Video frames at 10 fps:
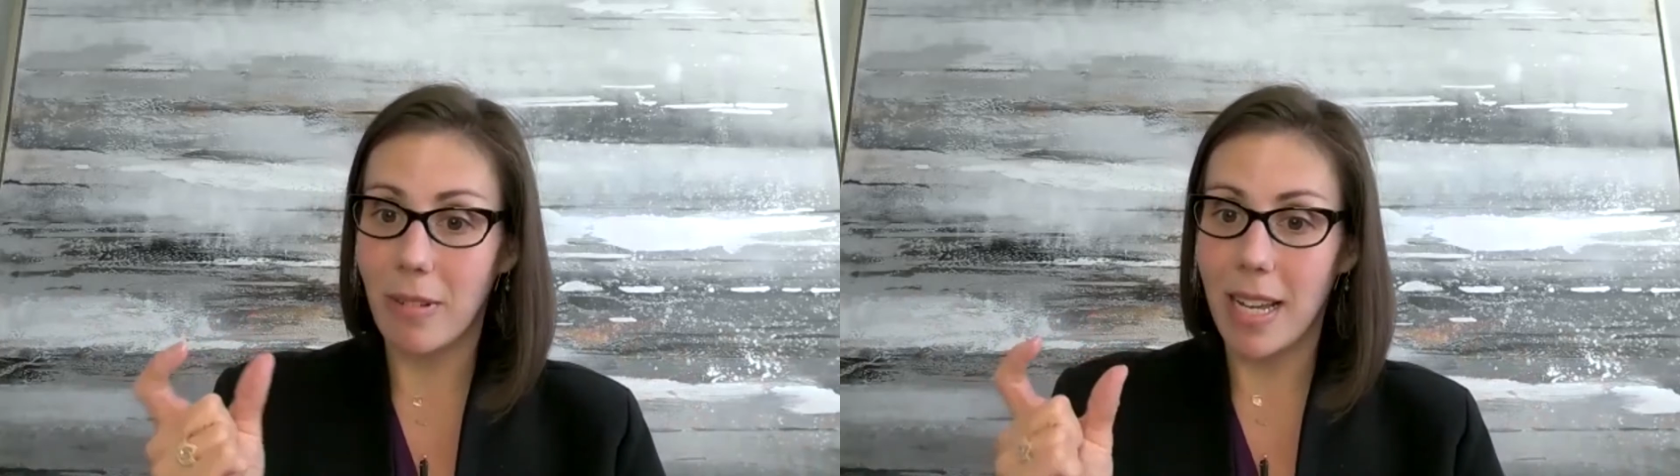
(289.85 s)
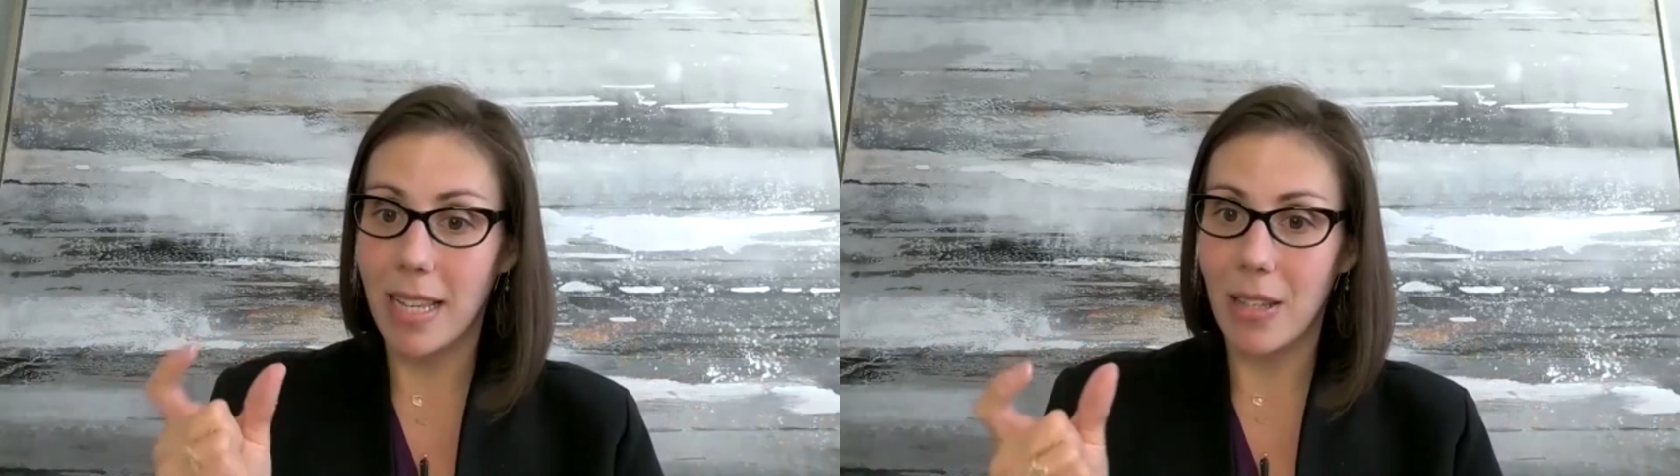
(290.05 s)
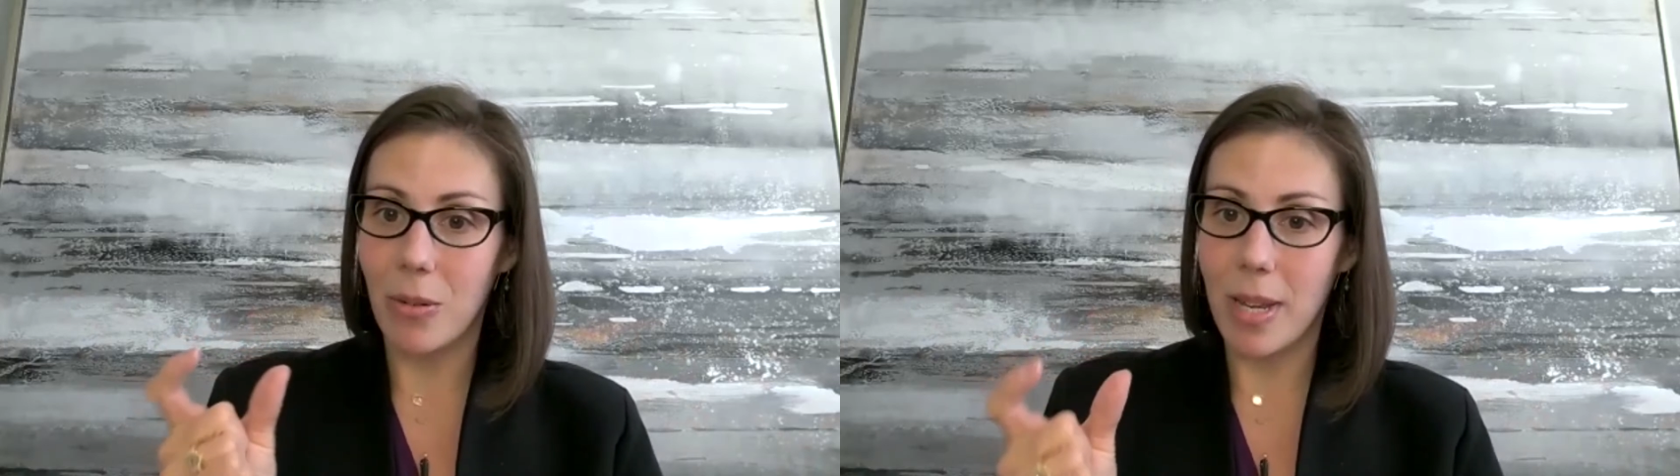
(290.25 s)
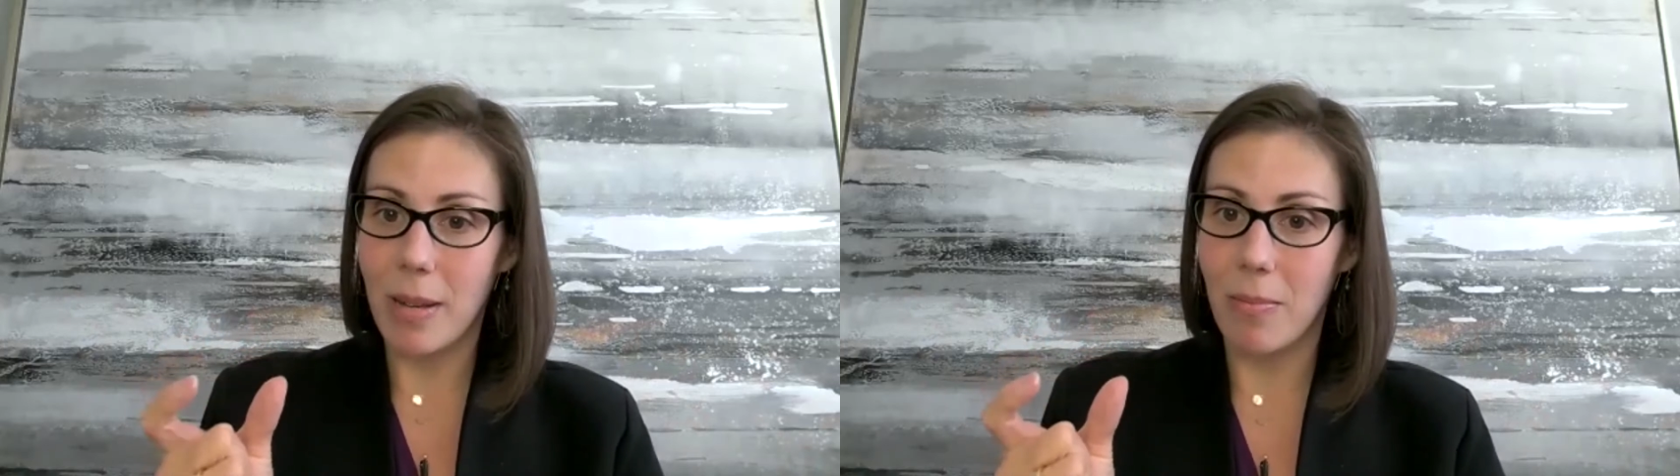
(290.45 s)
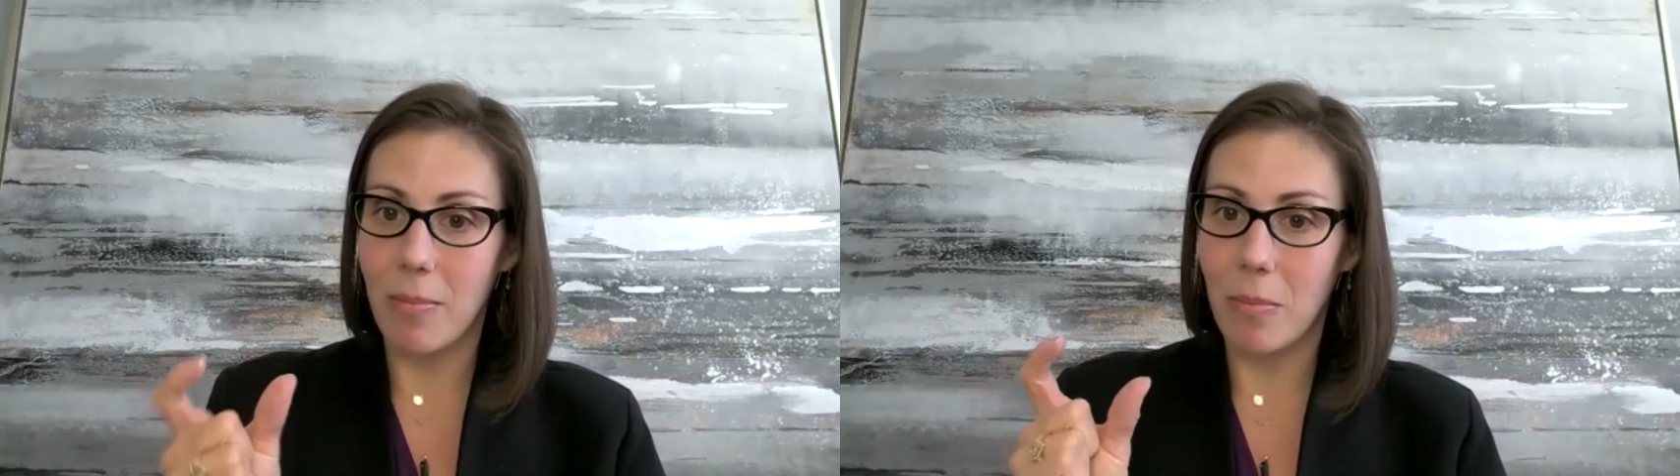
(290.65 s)
right, that
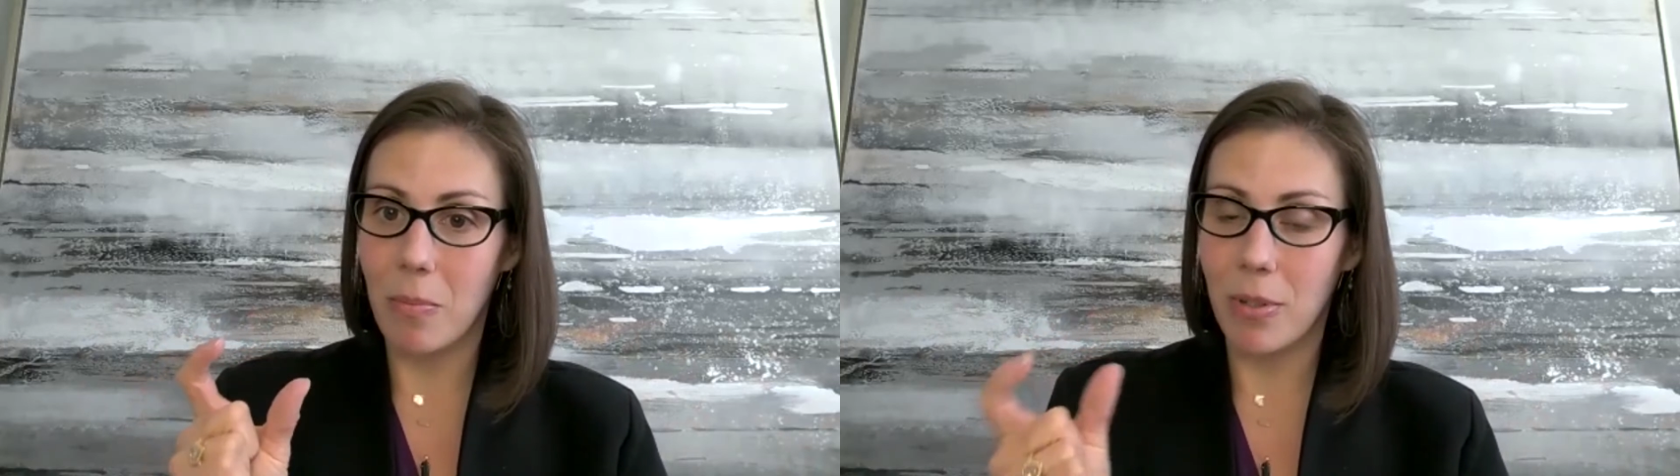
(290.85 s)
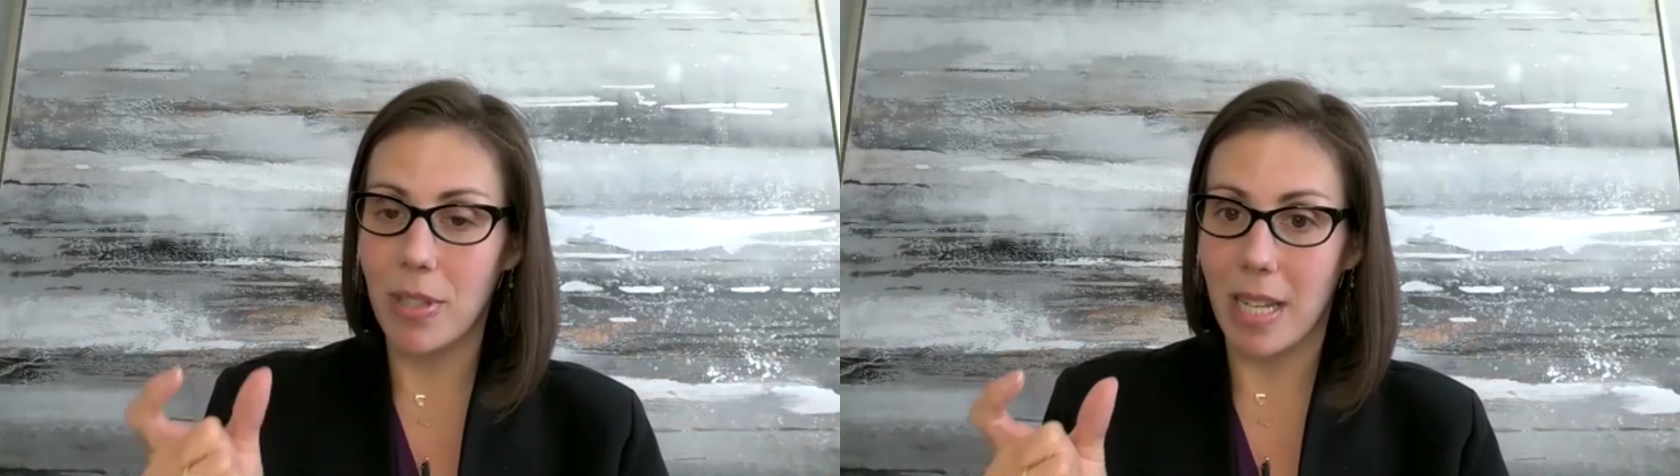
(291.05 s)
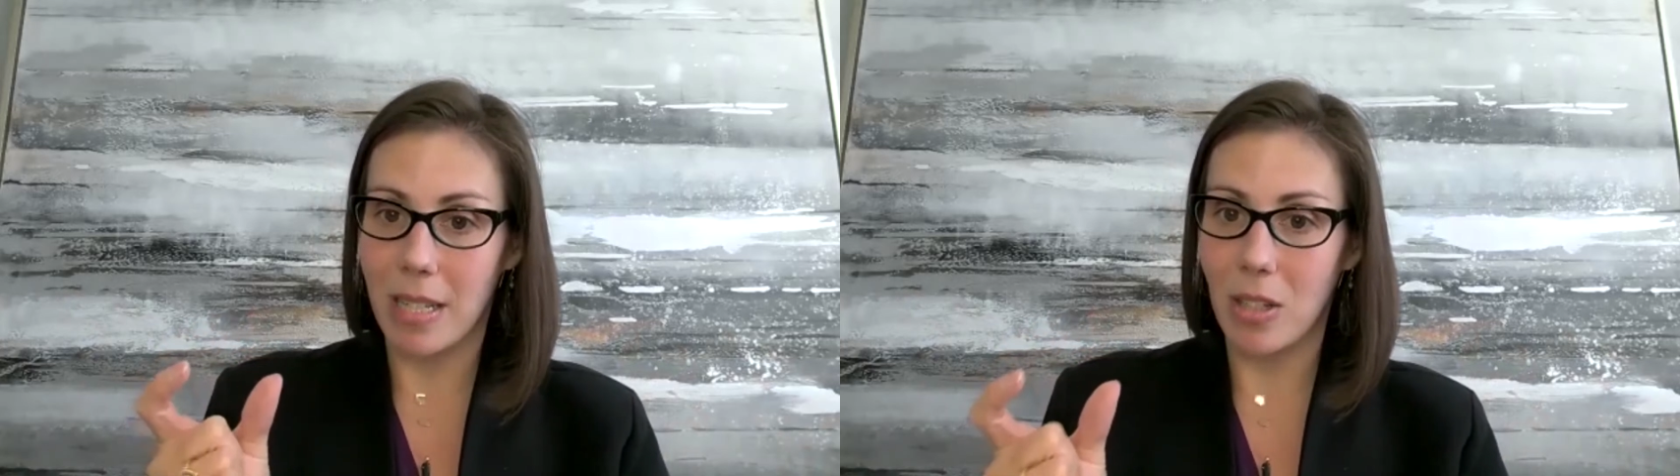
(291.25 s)
we present